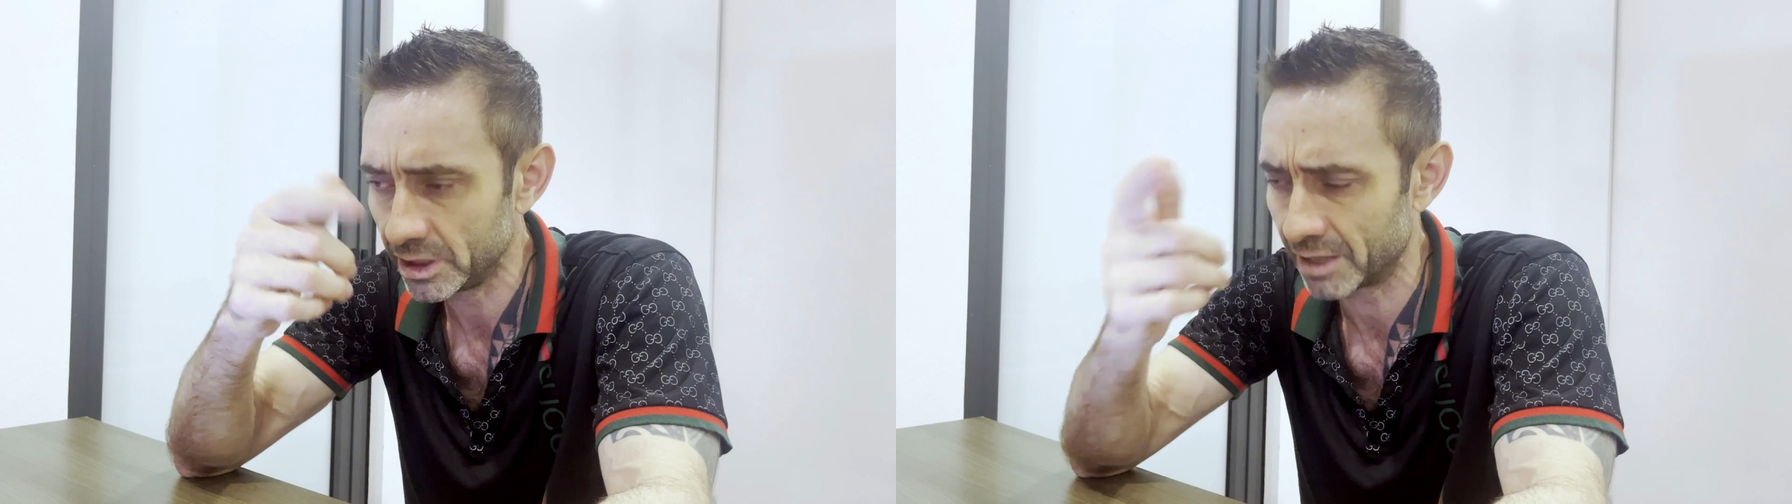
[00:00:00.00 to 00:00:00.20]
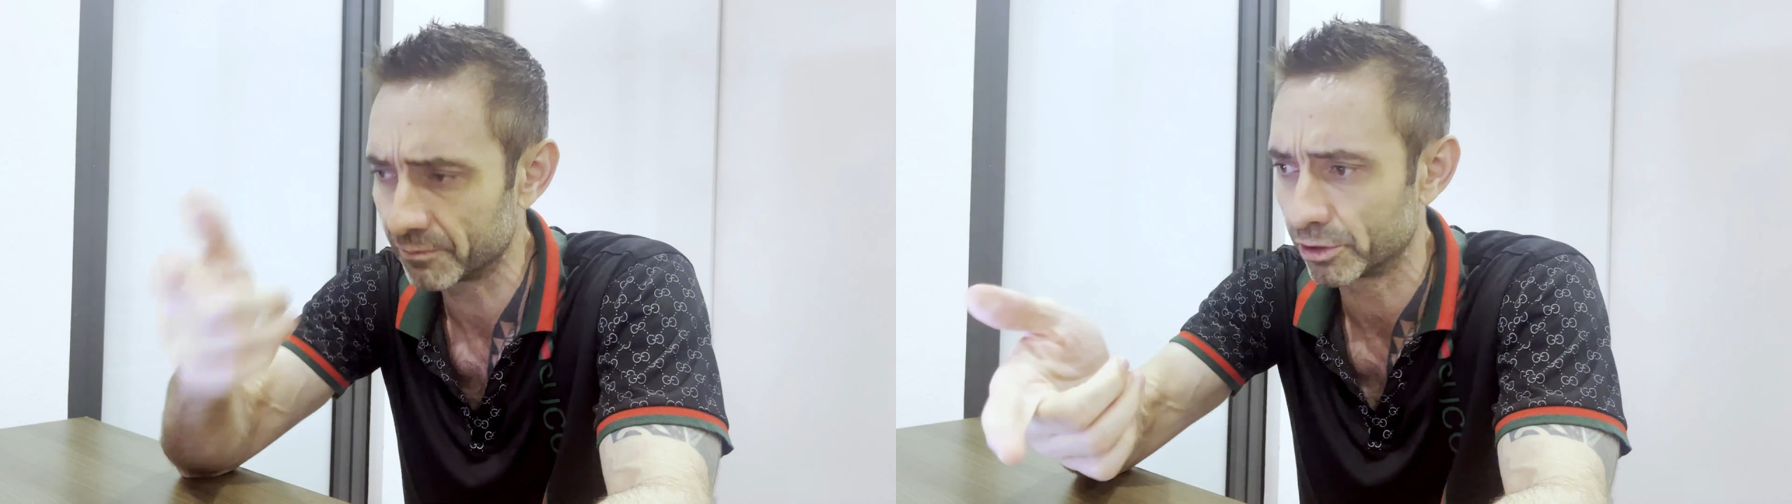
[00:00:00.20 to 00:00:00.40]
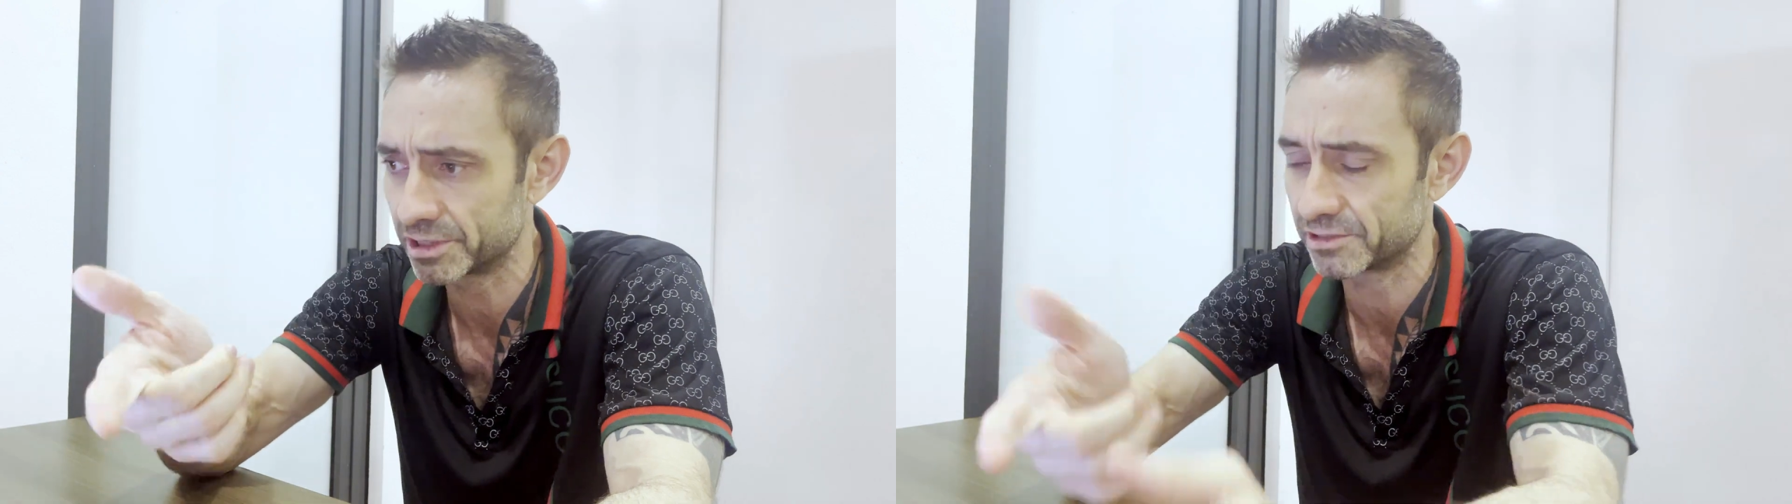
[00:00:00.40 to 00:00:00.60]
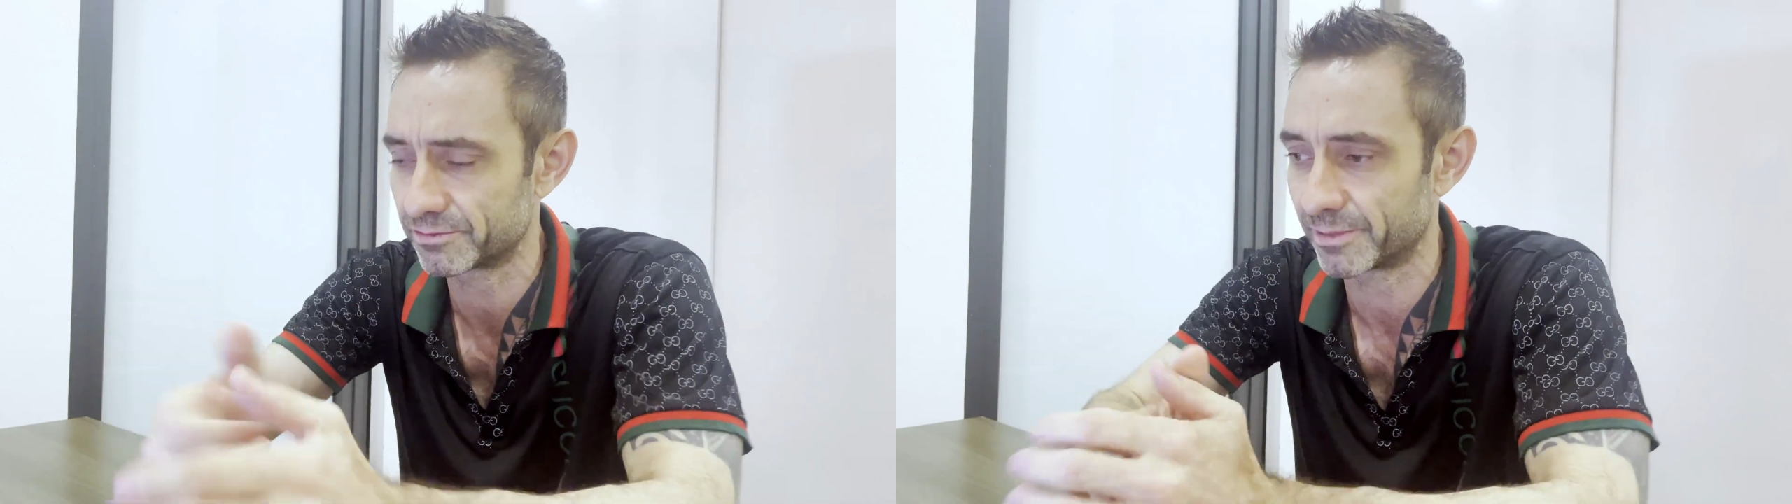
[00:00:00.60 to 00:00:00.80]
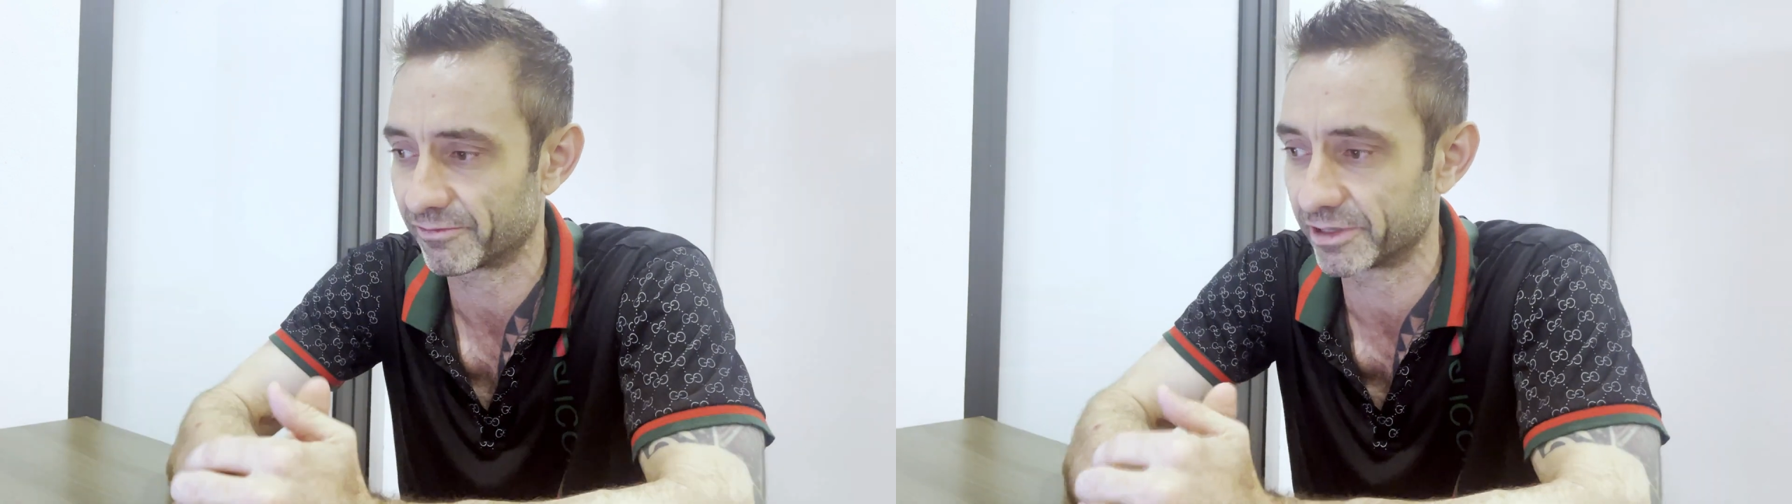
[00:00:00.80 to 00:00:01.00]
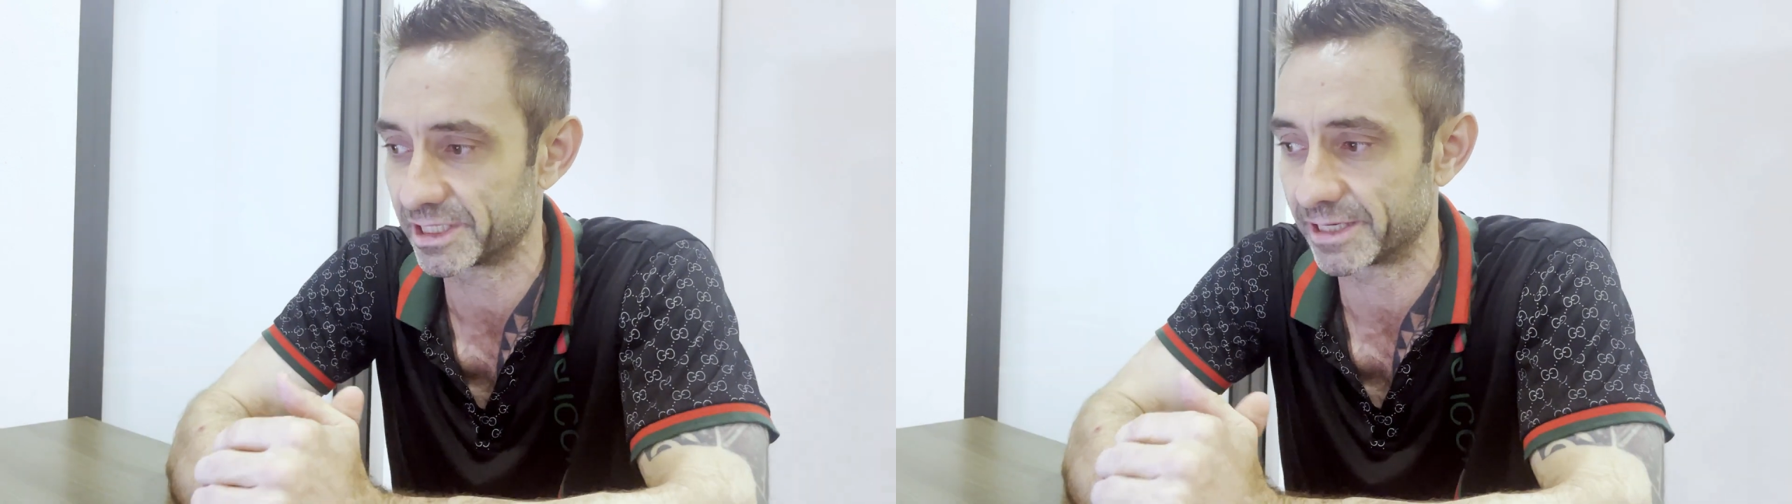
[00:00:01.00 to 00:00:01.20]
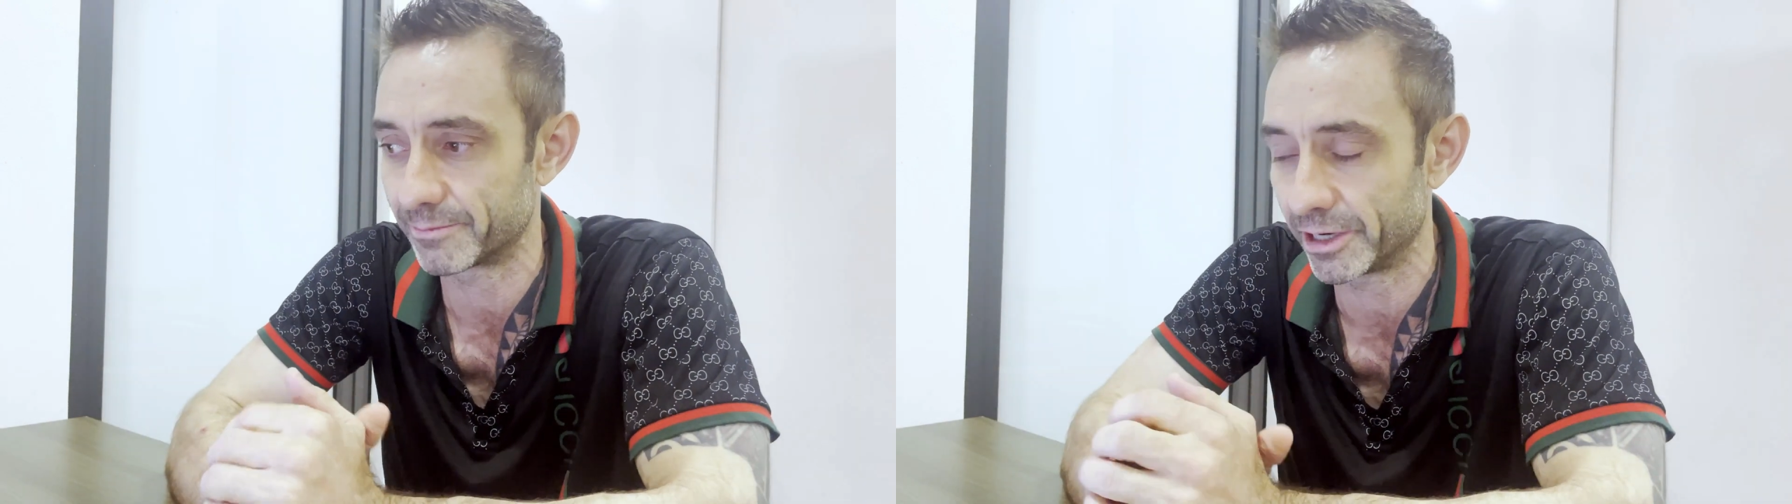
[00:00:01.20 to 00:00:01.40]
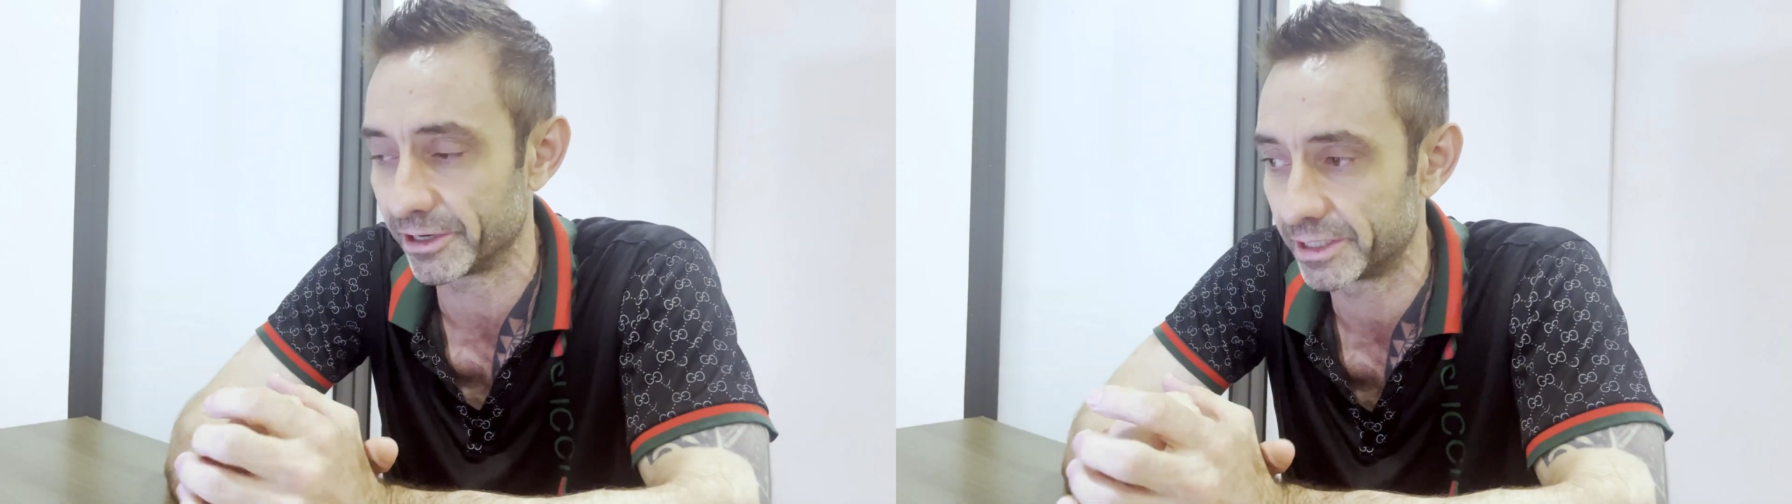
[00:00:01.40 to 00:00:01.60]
I've noticed this with my friends that get married.